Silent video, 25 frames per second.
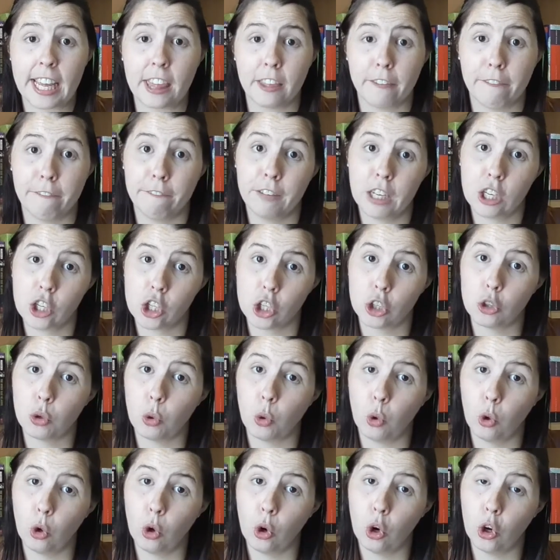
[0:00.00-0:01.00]
either fiction
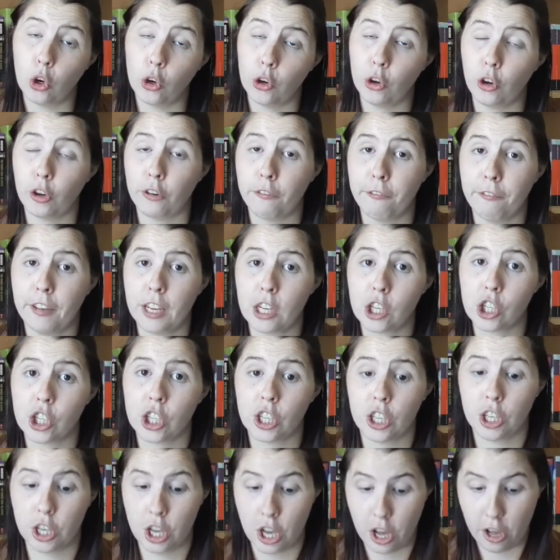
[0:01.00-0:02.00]
or
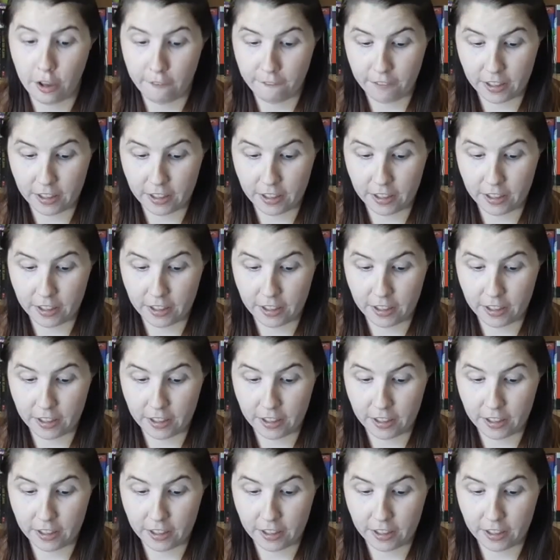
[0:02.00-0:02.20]
non-fiction.